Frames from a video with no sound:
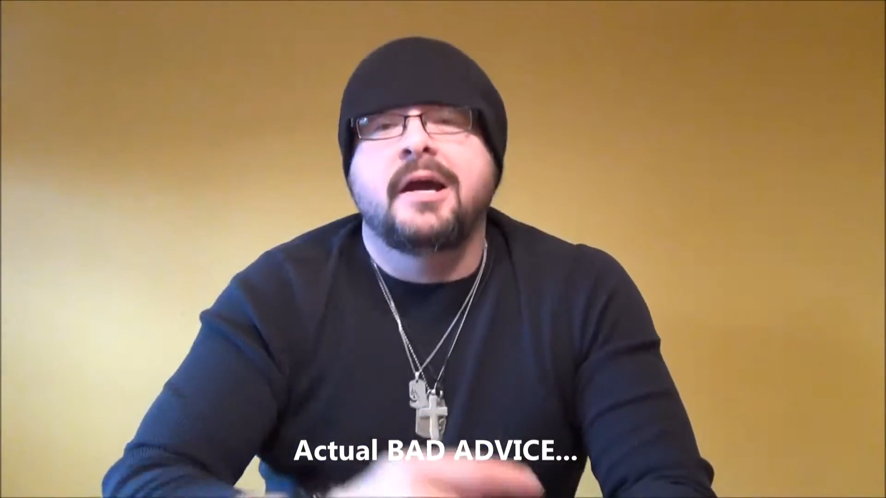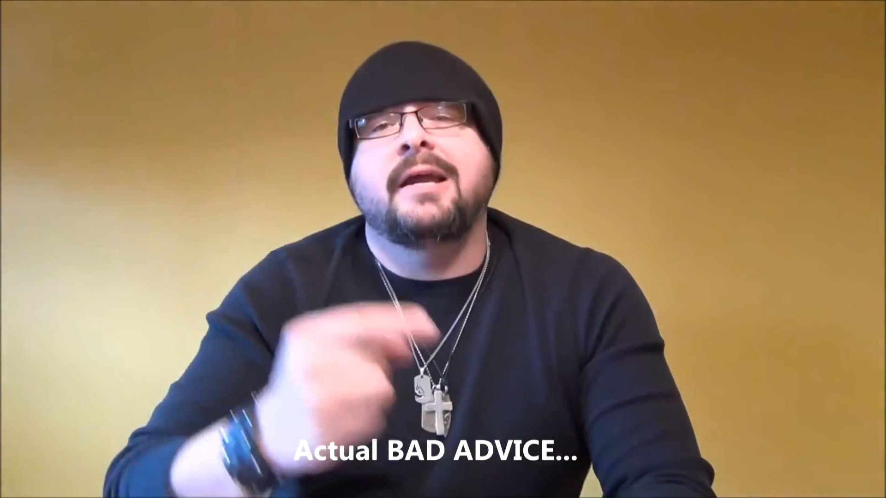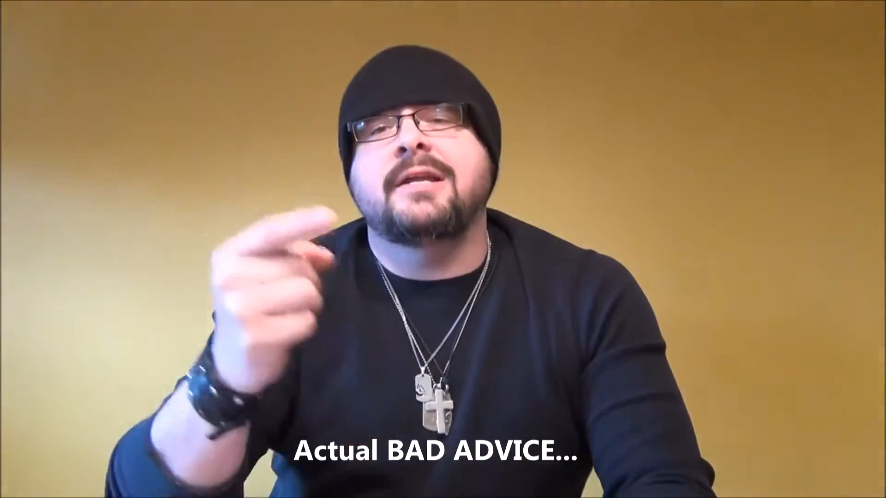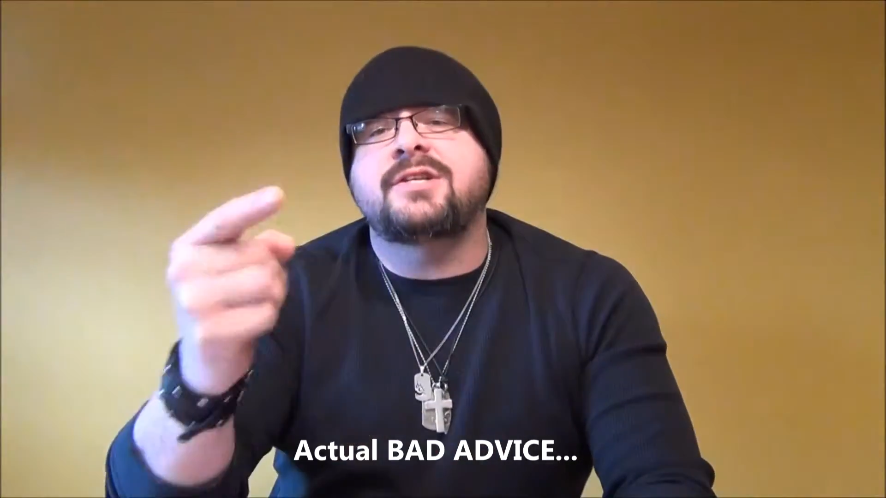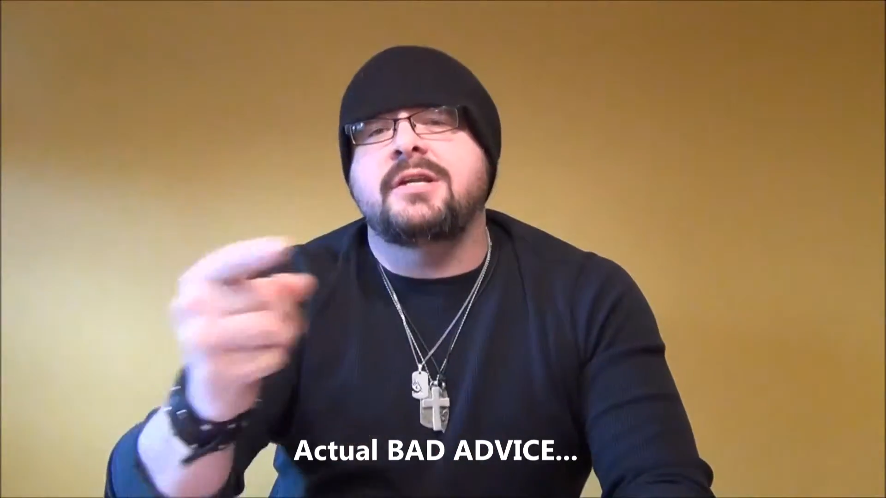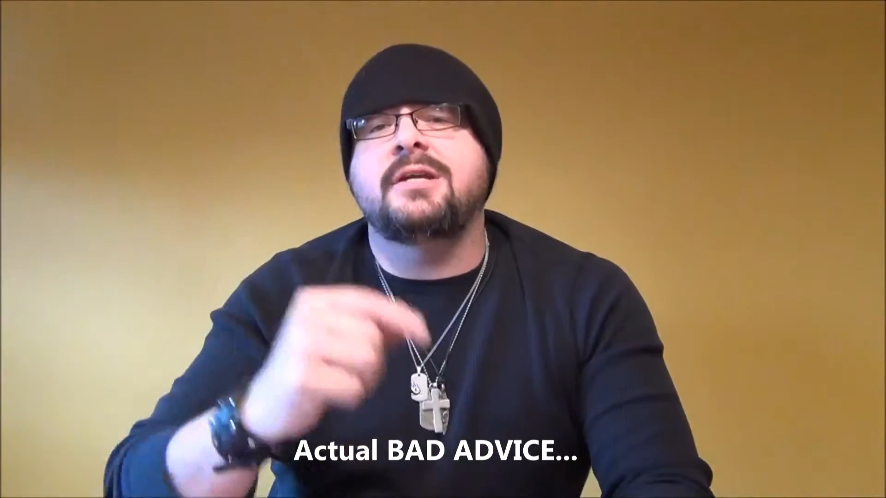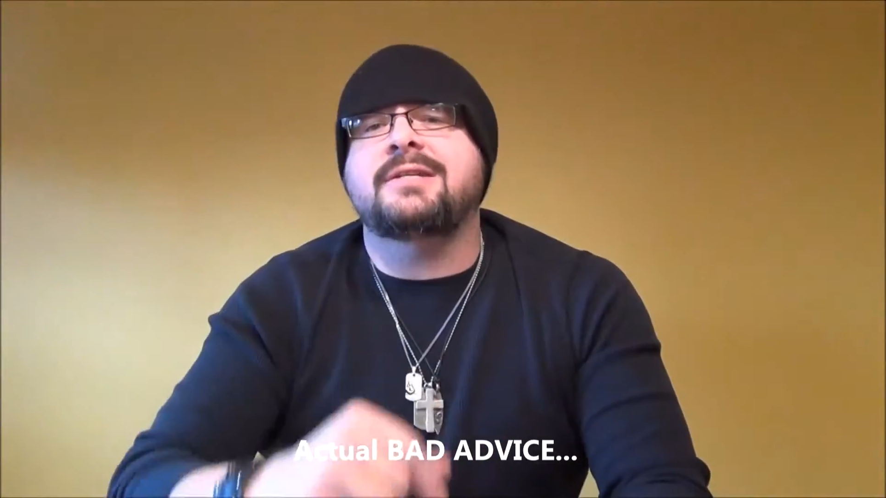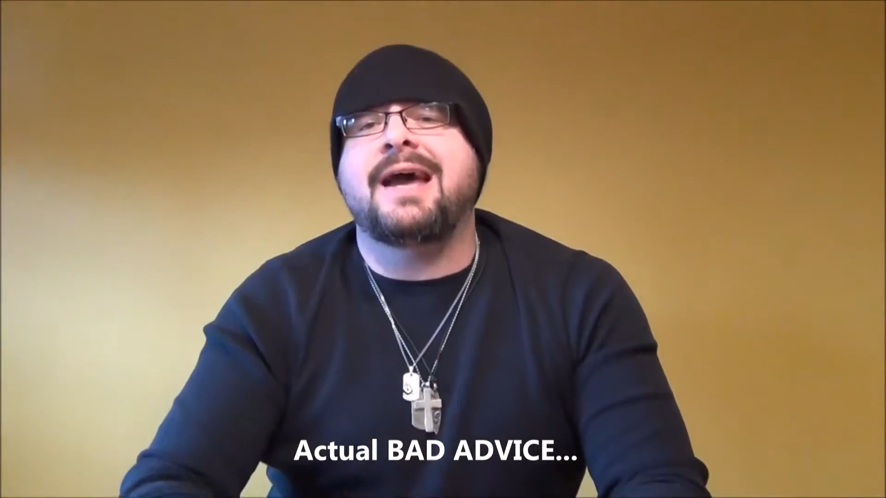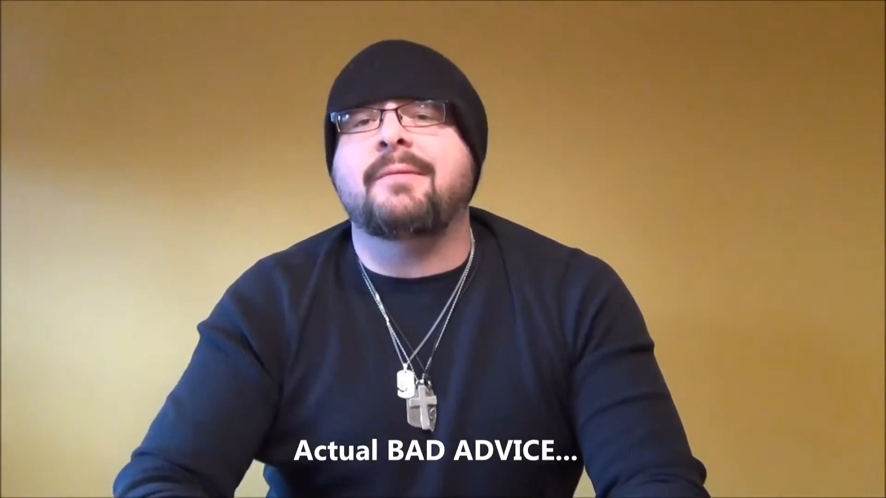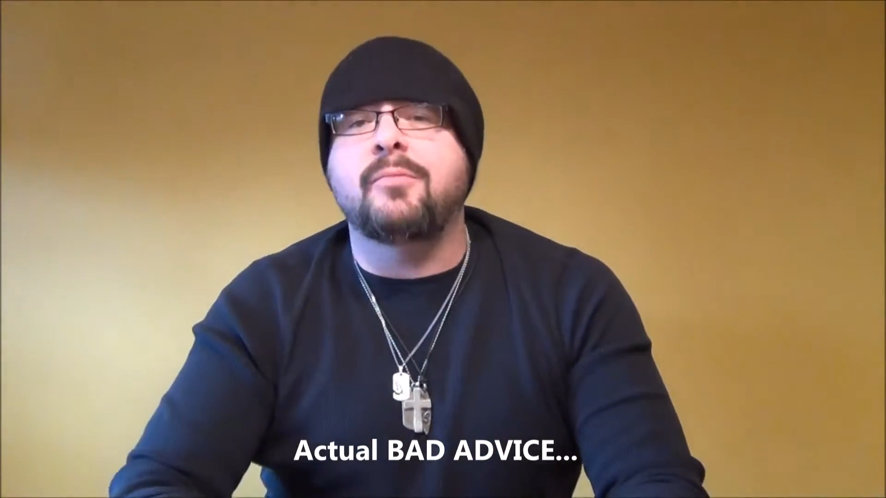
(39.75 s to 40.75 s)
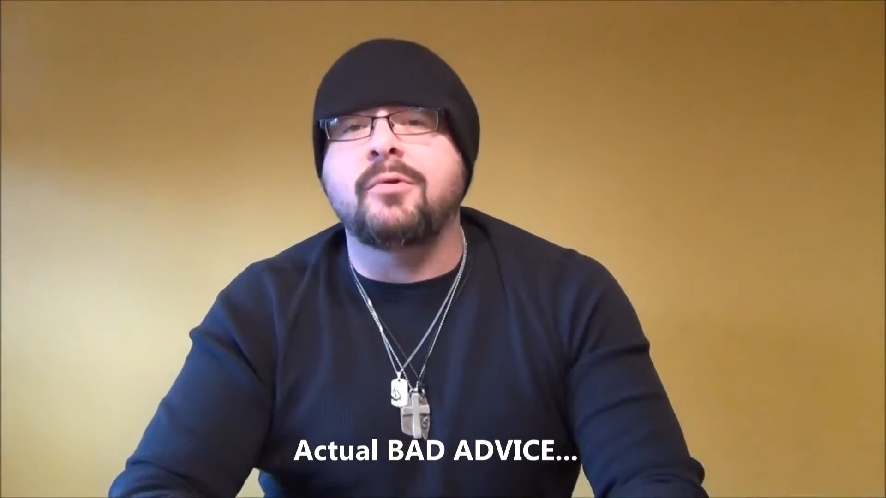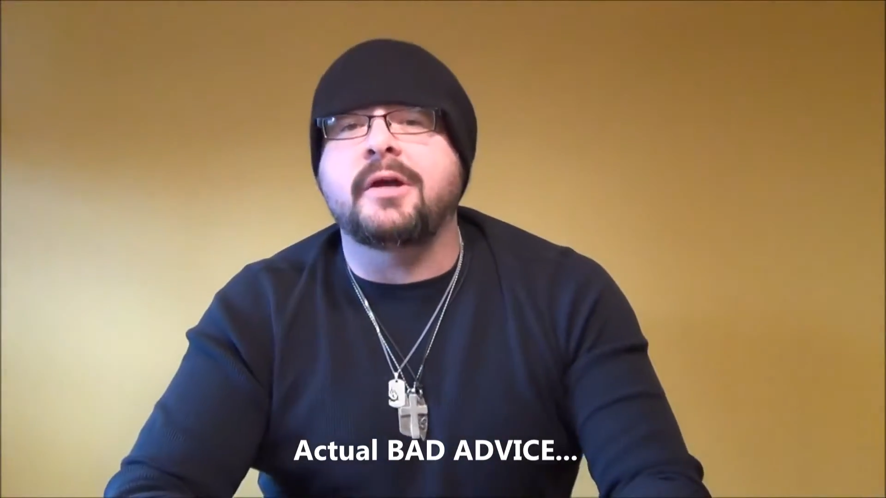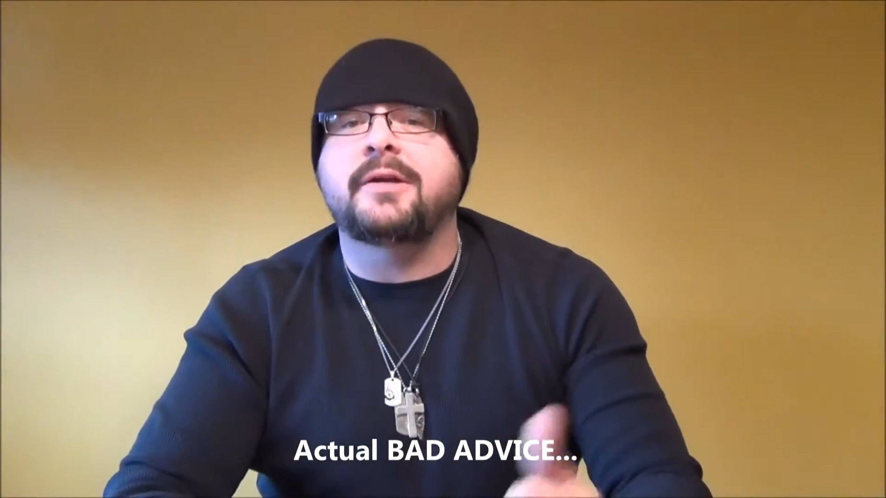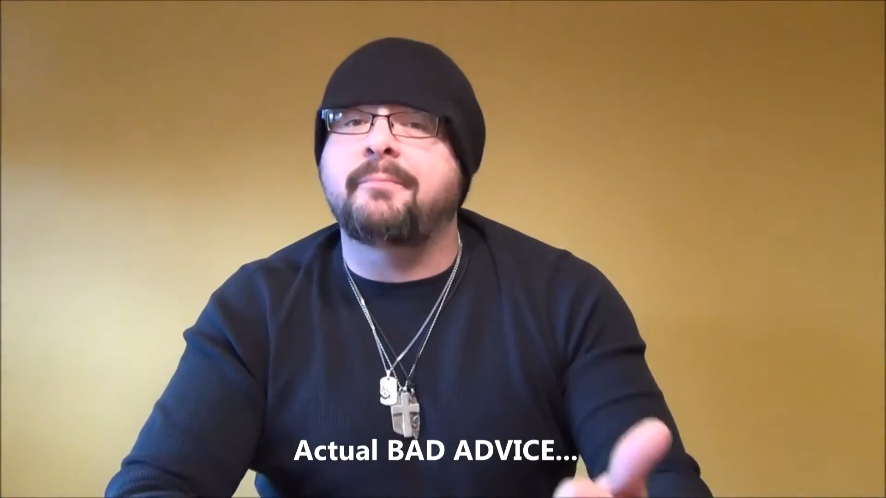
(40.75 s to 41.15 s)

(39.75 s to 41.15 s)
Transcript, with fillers: and that she needs to act more like